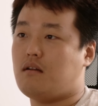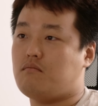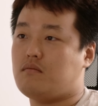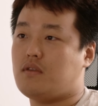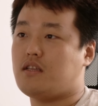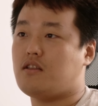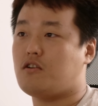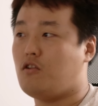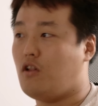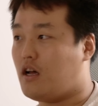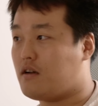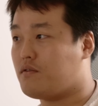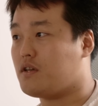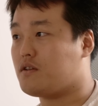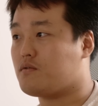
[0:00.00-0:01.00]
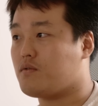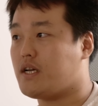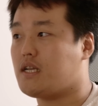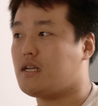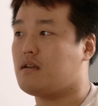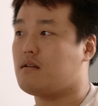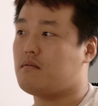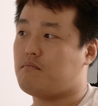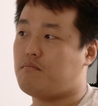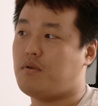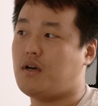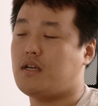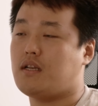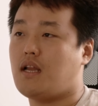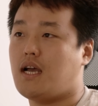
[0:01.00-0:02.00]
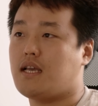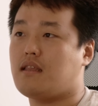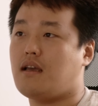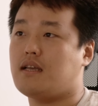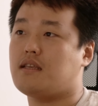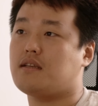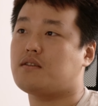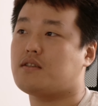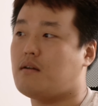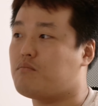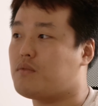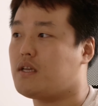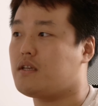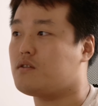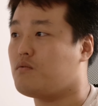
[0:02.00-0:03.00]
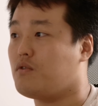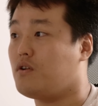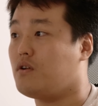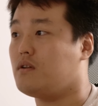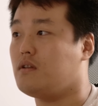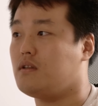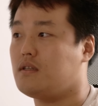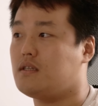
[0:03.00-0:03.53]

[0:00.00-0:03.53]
they did a lot of things right, but I think some things were,